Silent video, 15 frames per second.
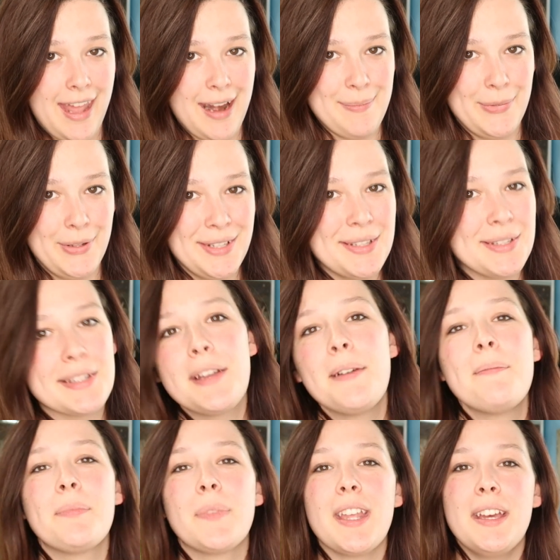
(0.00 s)
animals.
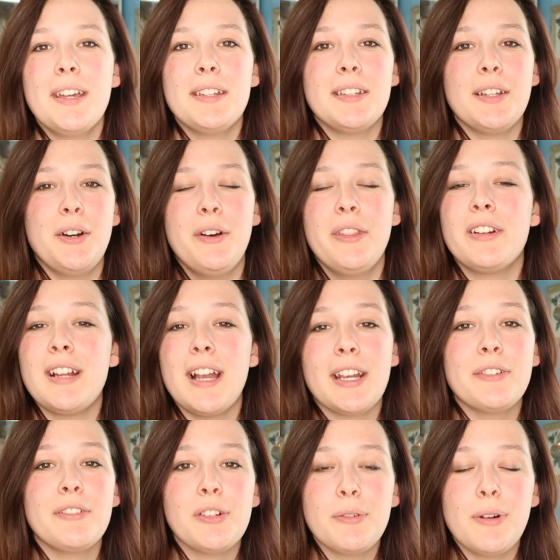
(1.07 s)
So they're not
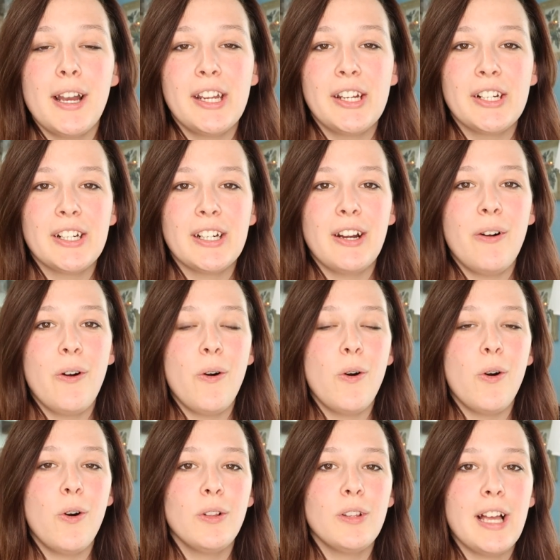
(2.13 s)
going to require a
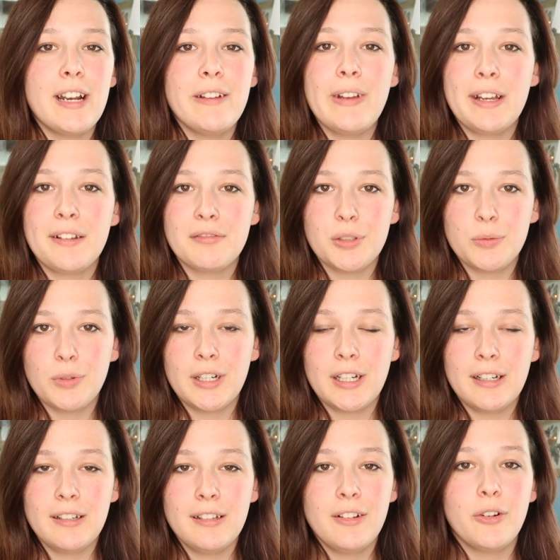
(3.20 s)
whole lot of extra
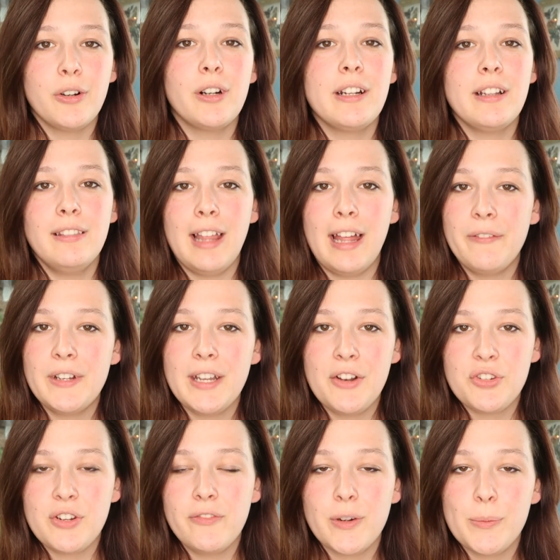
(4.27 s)
work or a lot of
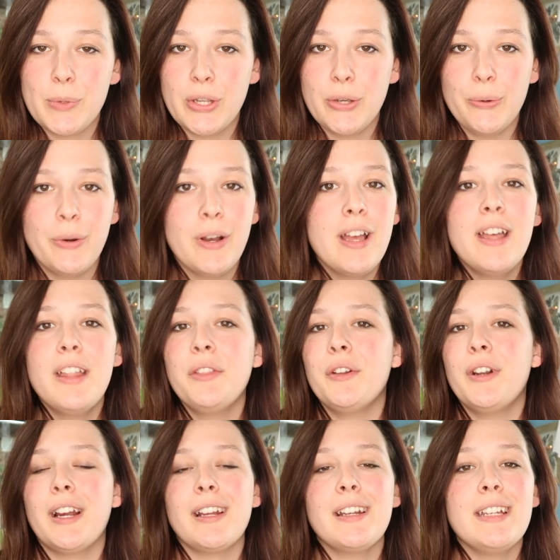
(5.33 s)
attention from you.
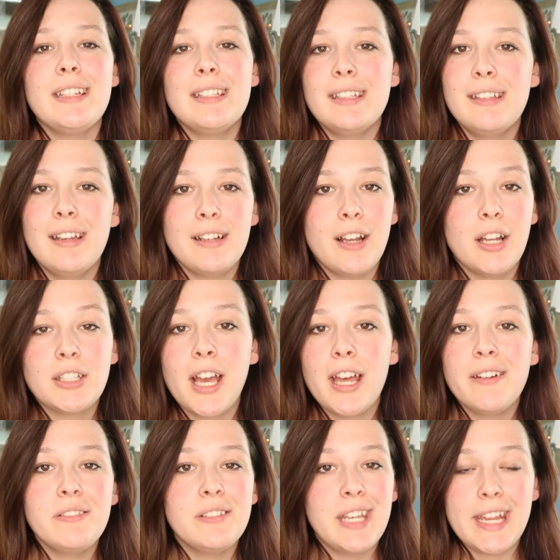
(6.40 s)
They're not going to need a
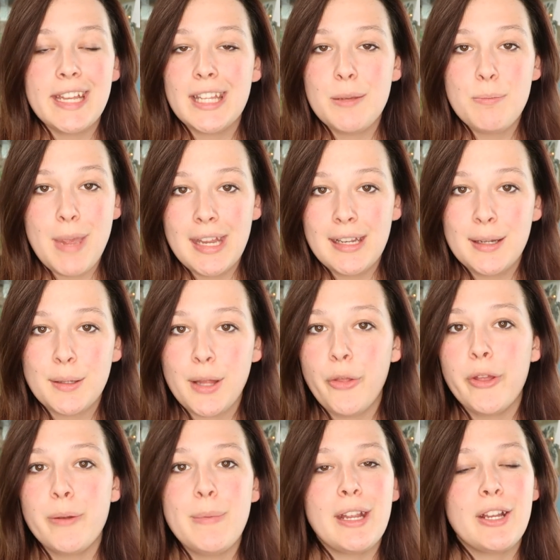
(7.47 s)
ton of daily maintenance
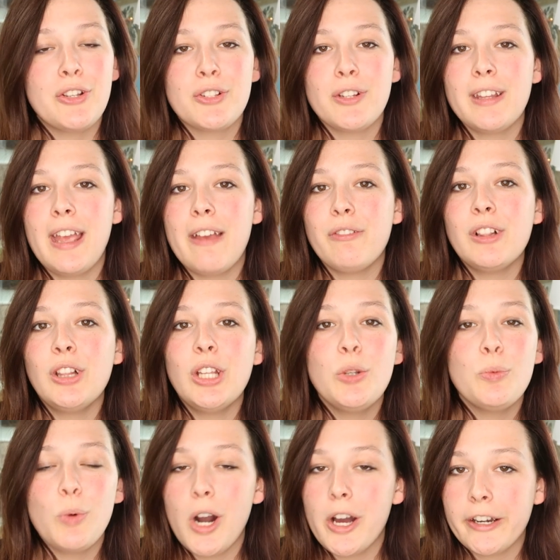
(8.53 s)
other than making sure they have
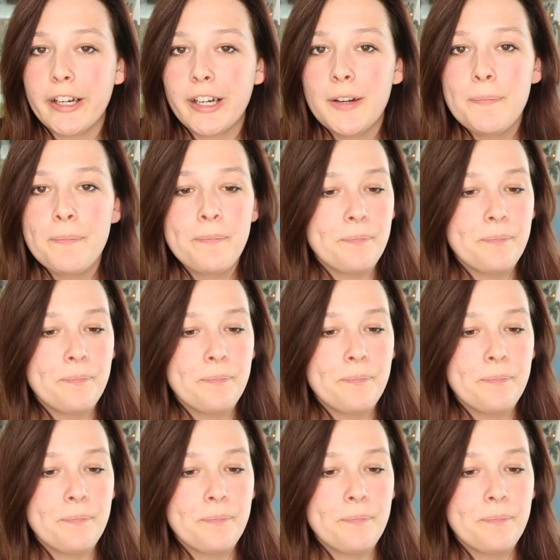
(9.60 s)
clean water